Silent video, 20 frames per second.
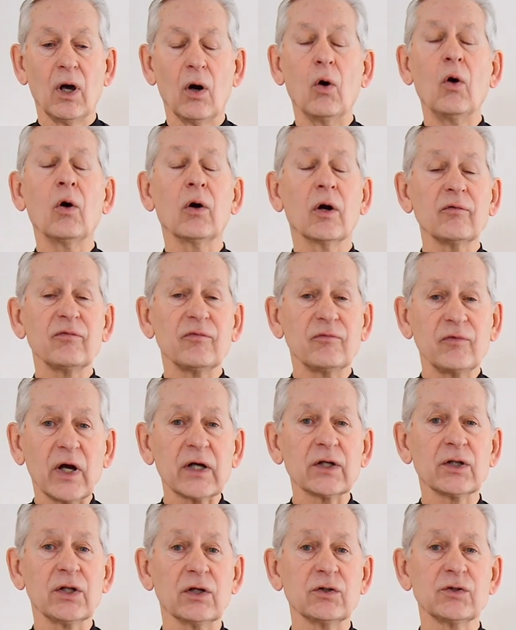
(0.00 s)
or
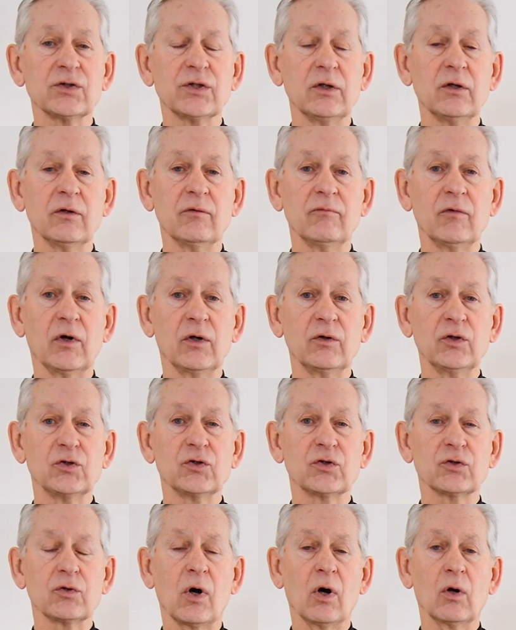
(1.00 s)
affect us in a very
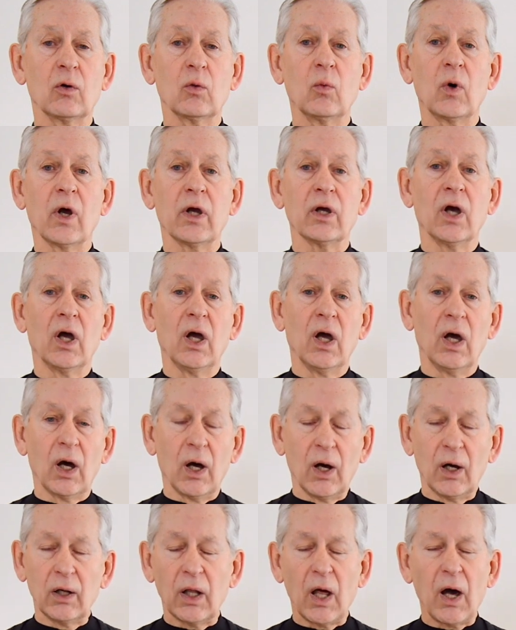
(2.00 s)
strong way.
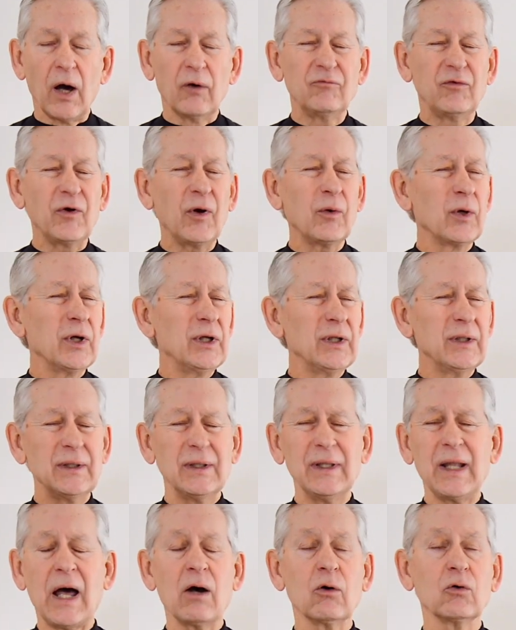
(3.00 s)
A very
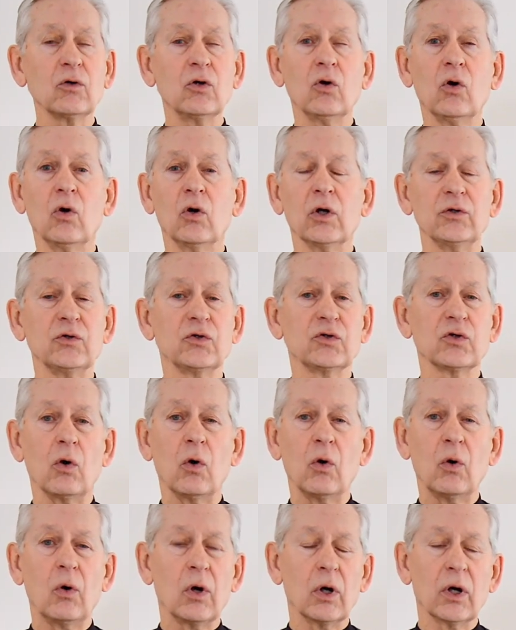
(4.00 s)
loud noise,
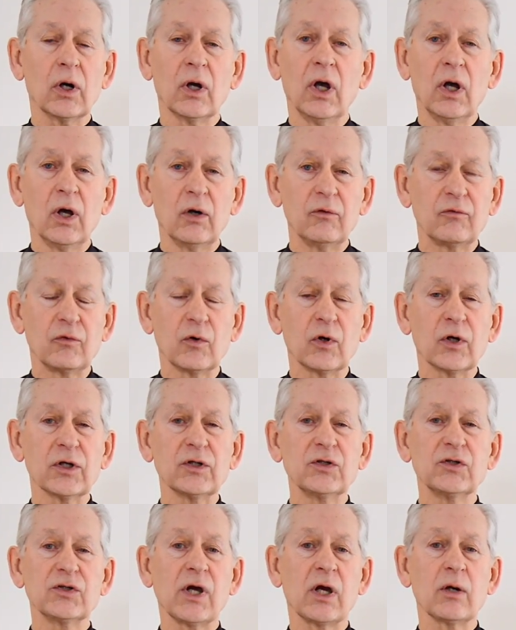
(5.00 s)
or, for
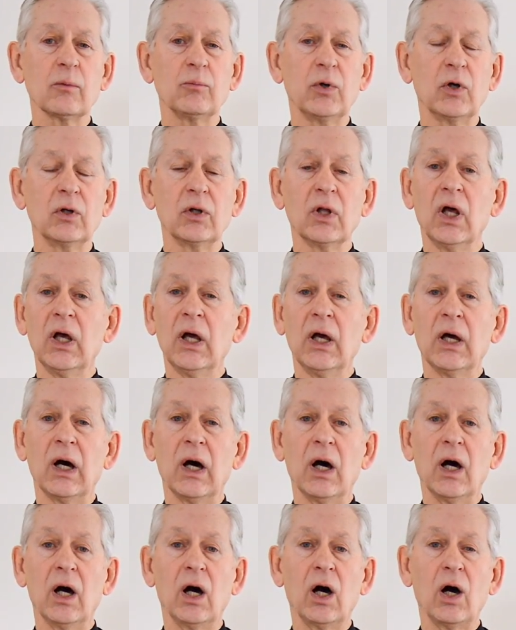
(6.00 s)
example,
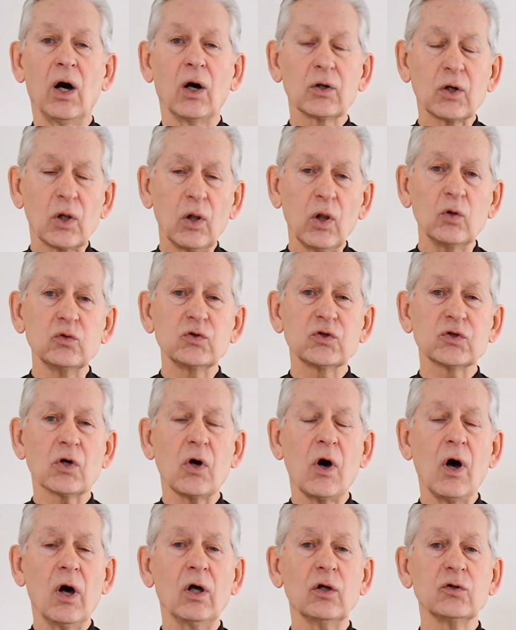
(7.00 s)
a close
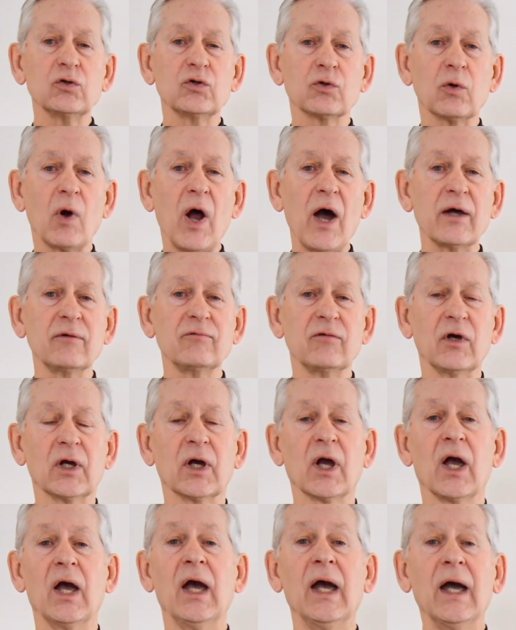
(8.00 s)
call
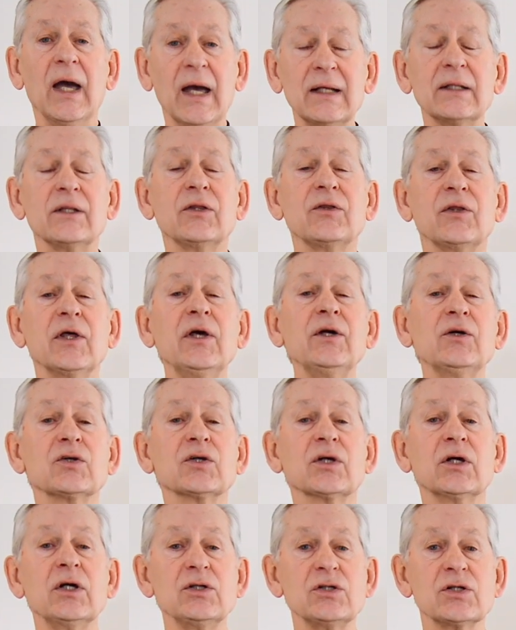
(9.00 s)
driving. Things
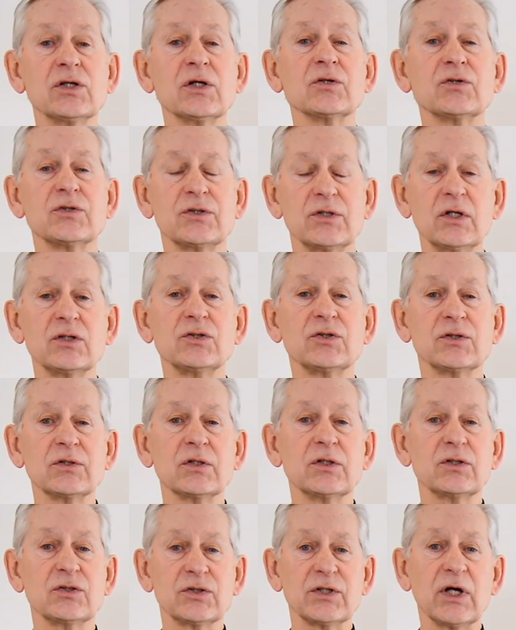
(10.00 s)
can just
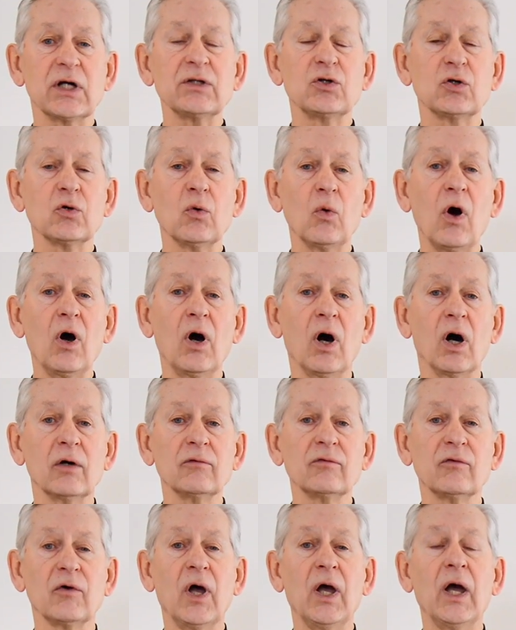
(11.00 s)
set you
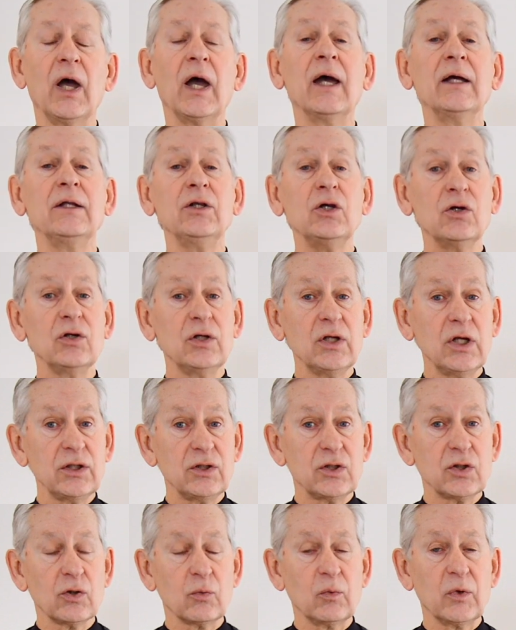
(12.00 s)
off, and you
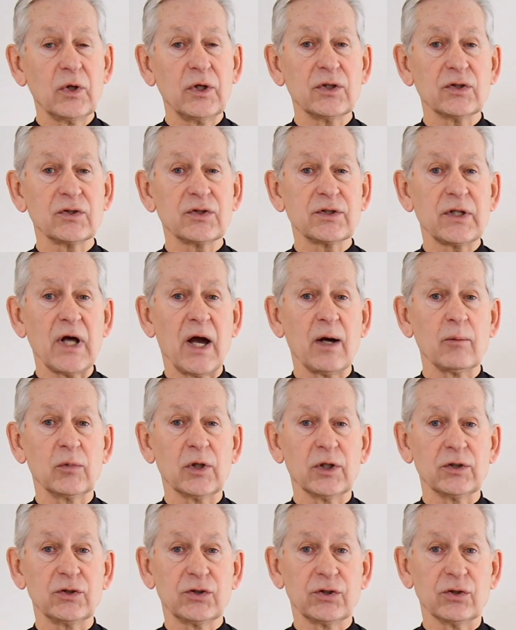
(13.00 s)
need to
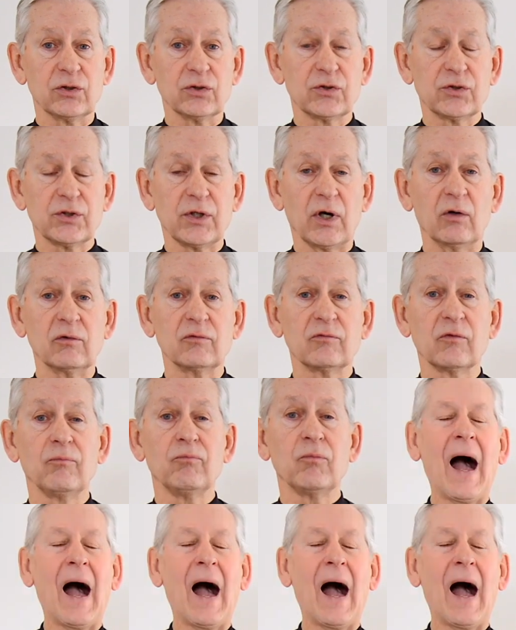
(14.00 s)
reestablish yourself.